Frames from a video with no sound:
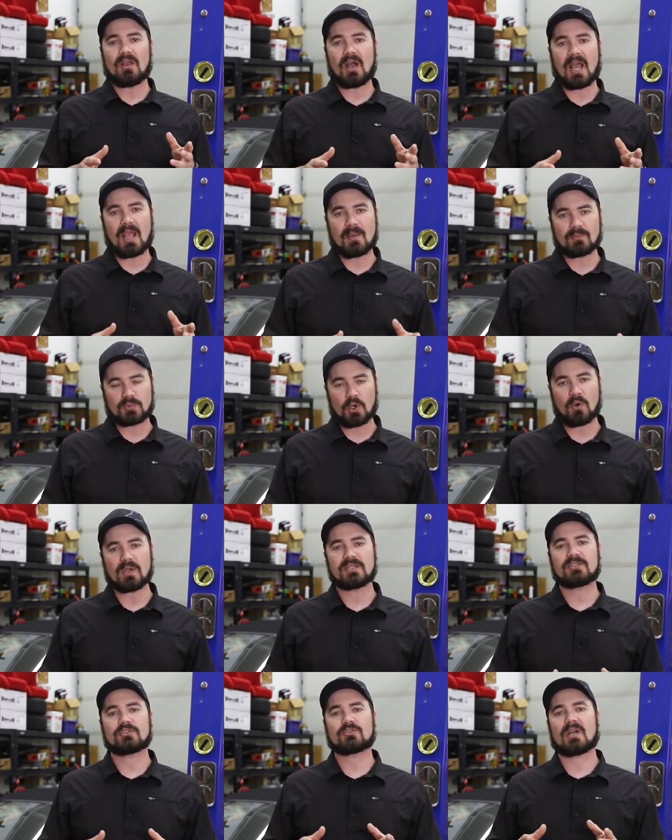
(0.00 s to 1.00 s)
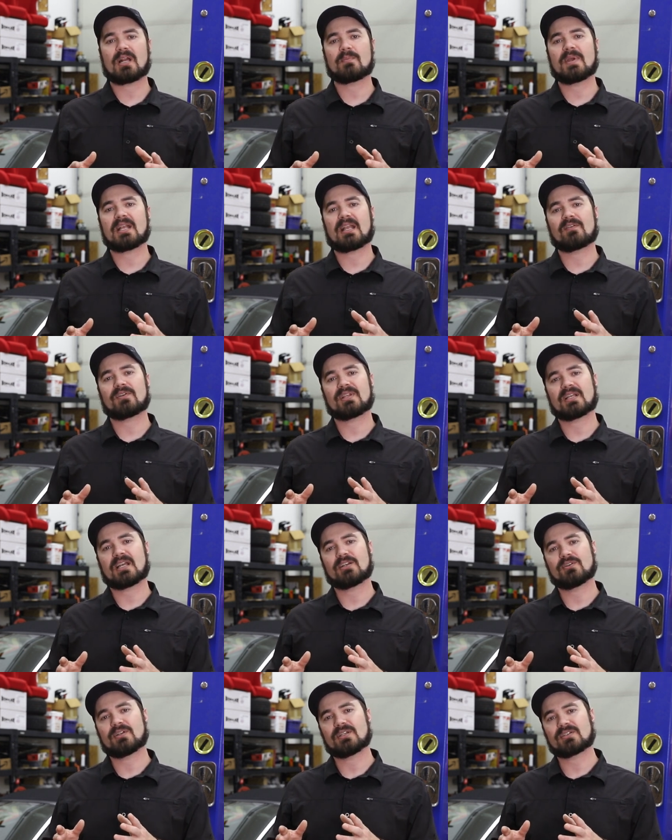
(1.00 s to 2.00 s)
I am going to try to make everything
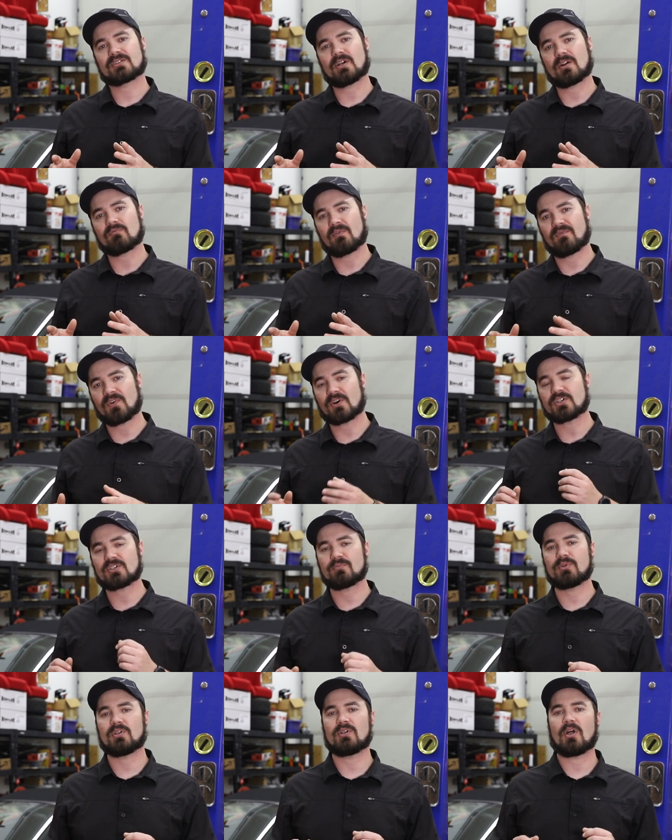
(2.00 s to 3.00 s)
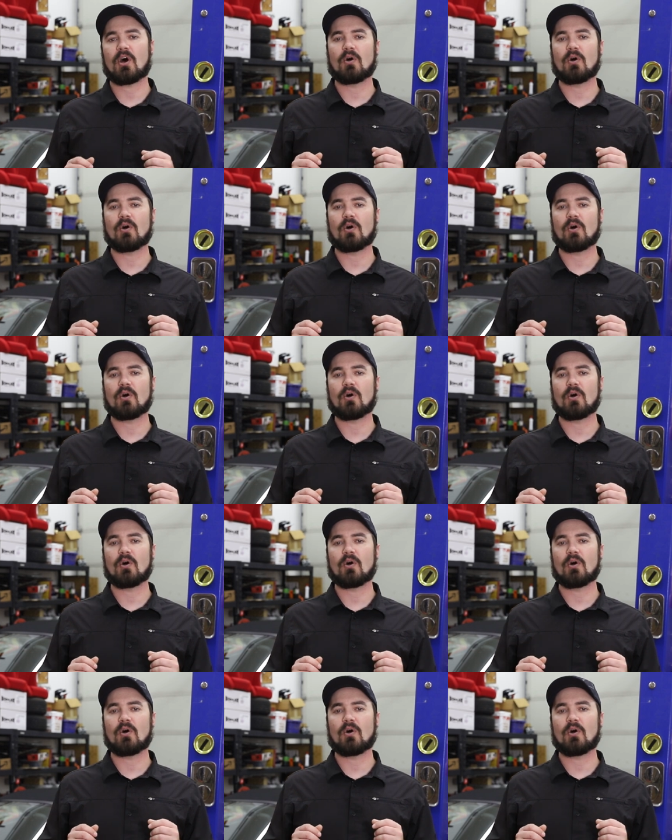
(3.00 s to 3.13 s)
I do to this car reversible,